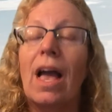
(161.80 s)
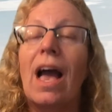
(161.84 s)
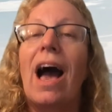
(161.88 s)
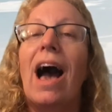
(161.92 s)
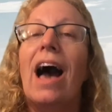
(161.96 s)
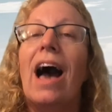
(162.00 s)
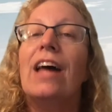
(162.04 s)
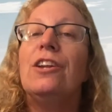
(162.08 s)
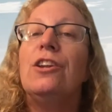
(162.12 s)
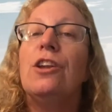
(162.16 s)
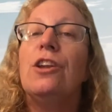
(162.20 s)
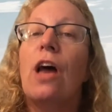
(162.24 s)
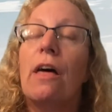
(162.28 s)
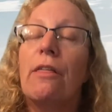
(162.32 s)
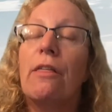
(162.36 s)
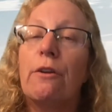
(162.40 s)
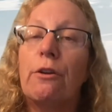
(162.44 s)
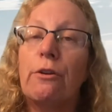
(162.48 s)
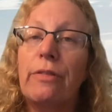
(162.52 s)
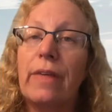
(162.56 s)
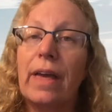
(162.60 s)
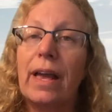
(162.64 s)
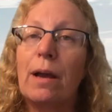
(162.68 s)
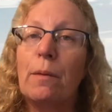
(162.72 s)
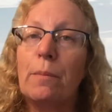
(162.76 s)
Another
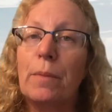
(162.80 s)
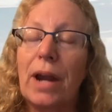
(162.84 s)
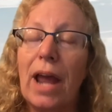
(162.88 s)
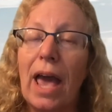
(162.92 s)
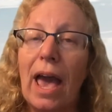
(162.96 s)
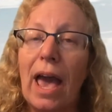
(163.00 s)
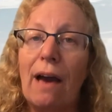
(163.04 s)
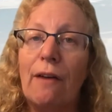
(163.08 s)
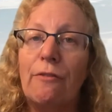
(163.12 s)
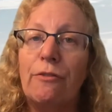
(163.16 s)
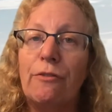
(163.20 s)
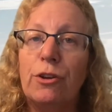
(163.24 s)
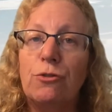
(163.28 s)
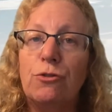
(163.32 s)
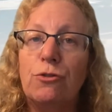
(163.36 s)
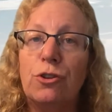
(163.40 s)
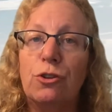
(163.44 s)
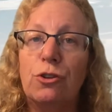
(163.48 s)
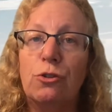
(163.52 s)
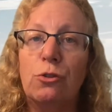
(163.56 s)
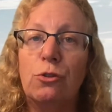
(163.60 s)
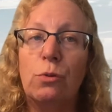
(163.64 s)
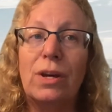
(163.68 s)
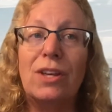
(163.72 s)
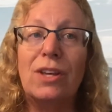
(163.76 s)
thing I'm going to have you
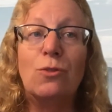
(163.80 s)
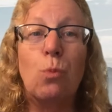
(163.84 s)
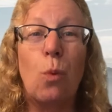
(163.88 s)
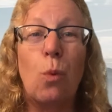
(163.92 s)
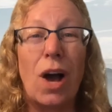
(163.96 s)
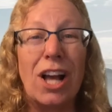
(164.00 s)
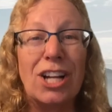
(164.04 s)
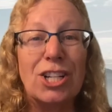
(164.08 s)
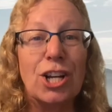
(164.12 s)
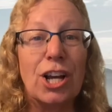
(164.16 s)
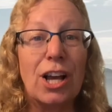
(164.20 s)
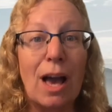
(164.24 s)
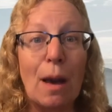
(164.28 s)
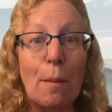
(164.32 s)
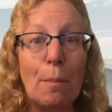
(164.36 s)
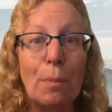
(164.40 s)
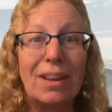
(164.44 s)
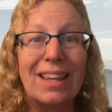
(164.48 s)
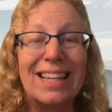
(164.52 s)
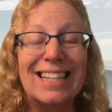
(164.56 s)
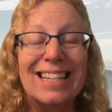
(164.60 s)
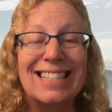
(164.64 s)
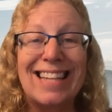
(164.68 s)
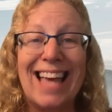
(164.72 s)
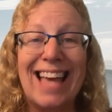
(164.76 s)
do is watch a couple
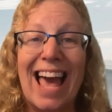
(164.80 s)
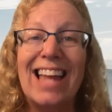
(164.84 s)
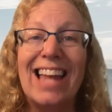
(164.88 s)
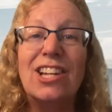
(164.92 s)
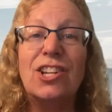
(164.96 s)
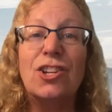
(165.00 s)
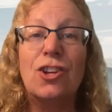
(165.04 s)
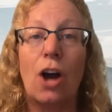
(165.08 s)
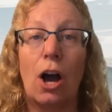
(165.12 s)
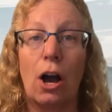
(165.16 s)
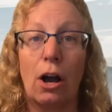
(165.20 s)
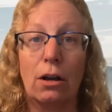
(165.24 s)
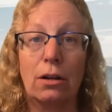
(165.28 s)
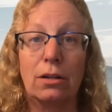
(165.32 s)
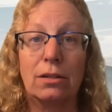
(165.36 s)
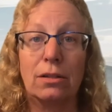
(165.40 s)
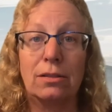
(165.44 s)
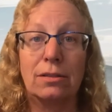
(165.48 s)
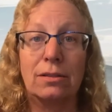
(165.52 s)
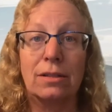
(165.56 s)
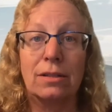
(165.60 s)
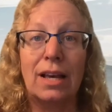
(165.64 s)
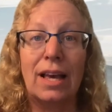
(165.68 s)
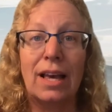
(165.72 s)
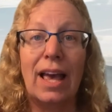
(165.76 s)
of TED
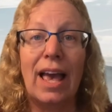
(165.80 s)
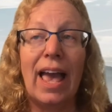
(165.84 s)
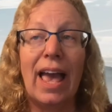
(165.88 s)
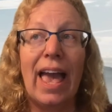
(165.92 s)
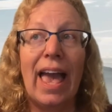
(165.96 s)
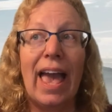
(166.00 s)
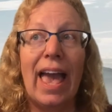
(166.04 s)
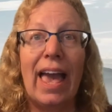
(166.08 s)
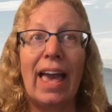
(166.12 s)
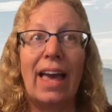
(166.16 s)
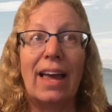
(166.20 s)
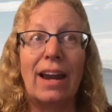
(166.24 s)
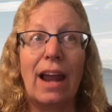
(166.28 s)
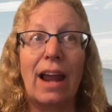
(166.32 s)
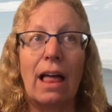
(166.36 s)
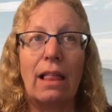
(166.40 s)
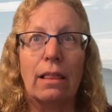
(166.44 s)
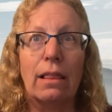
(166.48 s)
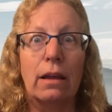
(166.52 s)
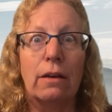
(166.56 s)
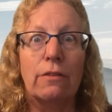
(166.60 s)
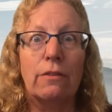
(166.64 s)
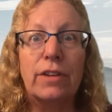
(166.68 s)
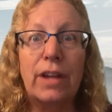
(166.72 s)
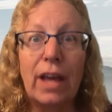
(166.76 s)
Talks. And I
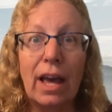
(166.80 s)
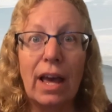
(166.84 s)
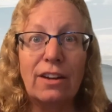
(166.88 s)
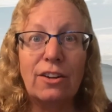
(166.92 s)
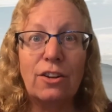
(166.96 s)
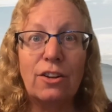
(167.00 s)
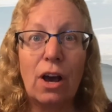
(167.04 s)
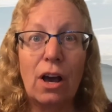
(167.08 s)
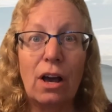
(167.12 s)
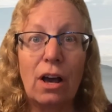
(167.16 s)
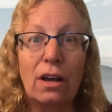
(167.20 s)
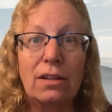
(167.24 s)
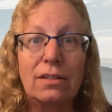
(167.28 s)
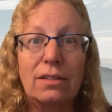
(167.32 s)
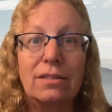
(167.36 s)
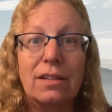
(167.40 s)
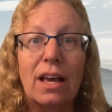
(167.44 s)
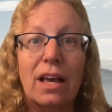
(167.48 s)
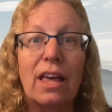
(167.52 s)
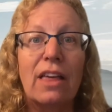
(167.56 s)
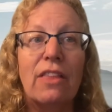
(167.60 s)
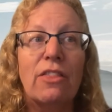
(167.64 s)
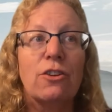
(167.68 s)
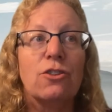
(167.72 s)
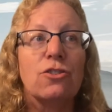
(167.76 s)
love TED Talks.
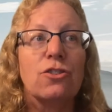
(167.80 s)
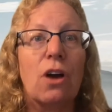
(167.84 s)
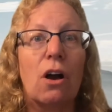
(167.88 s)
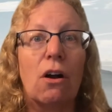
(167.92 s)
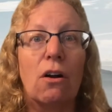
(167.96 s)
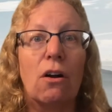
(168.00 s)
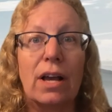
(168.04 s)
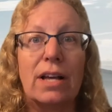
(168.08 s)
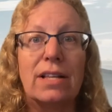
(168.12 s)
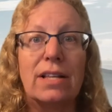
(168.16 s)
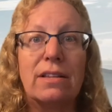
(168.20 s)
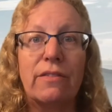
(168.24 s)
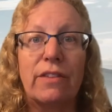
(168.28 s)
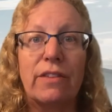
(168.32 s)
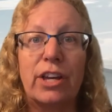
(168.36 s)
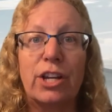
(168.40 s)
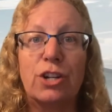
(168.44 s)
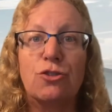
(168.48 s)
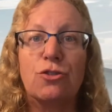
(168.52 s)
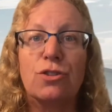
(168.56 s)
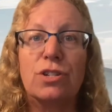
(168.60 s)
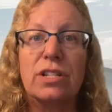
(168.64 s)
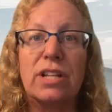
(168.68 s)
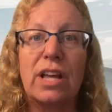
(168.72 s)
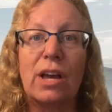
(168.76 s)
There's all kinds of
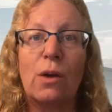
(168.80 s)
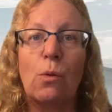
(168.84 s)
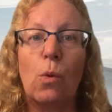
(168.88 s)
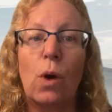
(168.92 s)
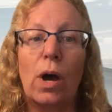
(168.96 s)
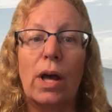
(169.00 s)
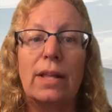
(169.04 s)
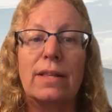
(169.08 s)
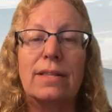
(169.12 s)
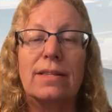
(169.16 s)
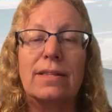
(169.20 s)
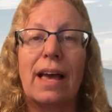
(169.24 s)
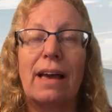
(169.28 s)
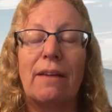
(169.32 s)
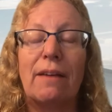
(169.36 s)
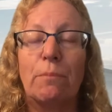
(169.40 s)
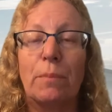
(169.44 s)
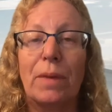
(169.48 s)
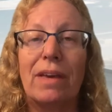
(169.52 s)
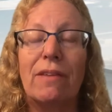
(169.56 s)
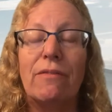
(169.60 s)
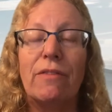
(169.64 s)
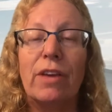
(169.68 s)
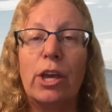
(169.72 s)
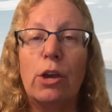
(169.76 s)
interesting ones. I'm
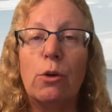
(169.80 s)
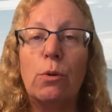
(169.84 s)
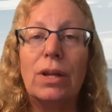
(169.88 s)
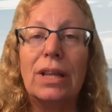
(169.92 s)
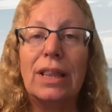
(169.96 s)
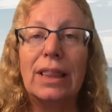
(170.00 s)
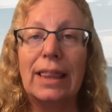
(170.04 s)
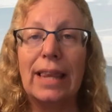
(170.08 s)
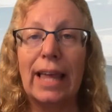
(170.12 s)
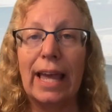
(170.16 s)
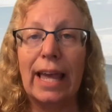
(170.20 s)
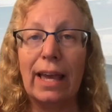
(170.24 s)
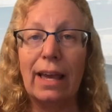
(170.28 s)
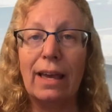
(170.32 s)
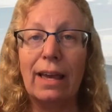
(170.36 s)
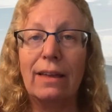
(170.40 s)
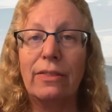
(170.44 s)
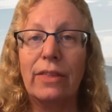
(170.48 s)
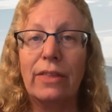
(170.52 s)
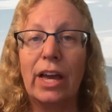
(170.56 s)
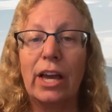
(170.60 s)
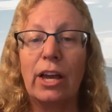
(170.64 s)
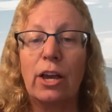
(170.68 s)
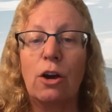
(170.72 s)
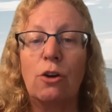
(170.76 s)
giving you a link
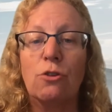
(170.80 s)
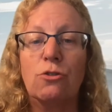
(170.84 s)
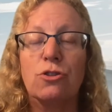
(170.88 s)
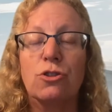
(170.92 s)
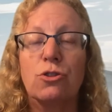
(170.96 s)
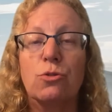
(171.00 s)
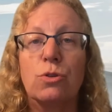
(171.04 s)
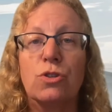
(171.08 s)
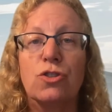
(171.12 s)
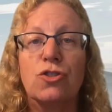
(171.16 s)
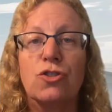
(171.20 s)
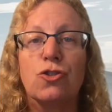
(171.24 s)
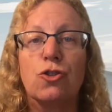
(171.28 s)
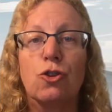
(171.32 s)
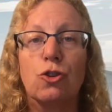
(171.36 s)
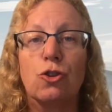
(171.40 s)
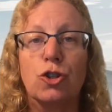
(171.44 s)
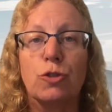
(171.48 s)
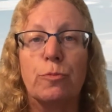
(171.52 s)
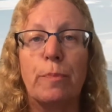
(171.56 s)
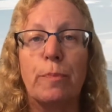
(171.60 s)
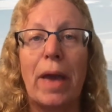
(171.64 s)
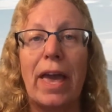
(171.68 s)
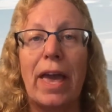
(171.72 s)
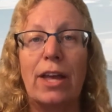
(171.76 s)
that goes to a search
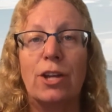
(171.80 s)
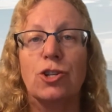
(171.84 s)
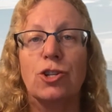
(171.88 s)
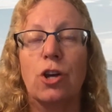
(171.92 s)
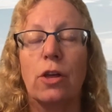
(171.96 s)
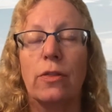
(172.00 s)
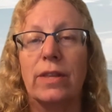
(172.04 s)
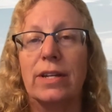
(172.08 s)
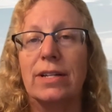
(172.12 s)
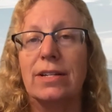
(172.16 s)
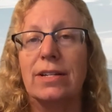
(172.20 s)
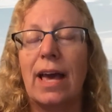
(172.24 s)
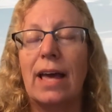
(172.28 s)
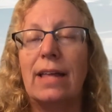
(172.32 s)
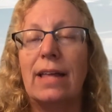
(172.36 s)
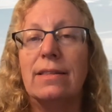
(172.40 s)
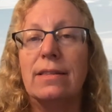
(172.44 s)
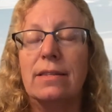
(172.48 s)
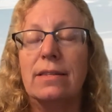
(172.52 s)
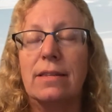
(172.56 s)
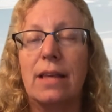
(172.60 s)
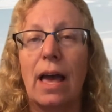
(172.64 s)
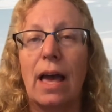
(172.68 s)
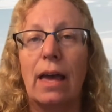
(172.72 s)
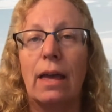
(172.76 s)
page on the TED
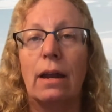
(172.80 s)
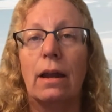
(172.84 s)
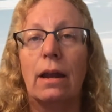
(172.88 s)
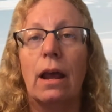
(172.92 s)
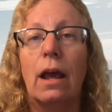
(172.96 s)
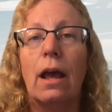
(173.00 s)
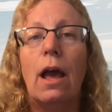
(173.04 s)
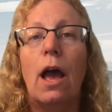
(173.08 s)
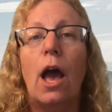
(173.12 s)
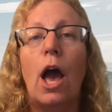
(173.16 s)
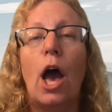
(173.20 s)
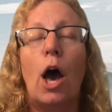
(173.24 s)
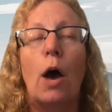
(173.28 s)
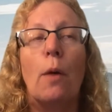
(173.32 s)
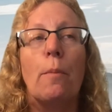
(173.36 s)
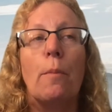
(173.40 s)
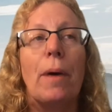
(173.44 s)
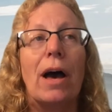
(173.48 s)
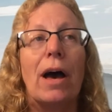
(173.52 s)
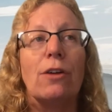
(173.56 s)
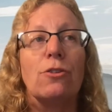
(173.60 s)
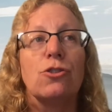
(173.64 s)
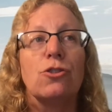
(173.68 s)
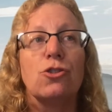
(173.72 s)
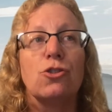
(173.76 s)
site
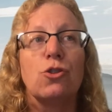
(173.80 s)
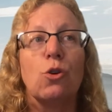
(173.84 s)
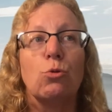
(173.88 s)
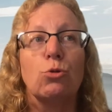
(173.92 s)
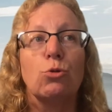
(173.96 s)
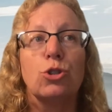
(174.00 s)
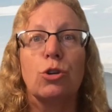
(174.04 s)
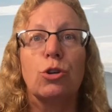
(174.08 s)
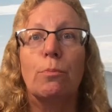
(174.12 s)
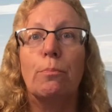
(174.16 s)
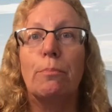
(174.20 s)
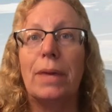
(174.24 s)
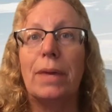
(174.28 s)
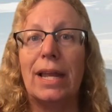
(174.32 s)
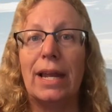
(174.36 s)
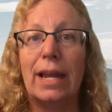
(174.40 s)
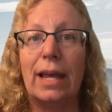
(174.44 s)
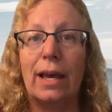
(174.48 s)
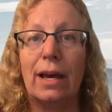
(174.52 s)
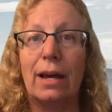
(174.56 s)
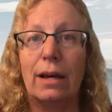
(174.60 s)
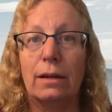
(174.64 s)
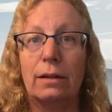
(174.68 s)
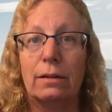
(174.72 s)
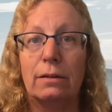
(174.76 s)
about social
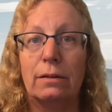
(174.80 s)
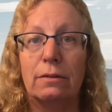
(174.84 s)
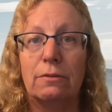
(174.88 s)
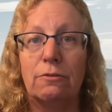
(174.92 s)
media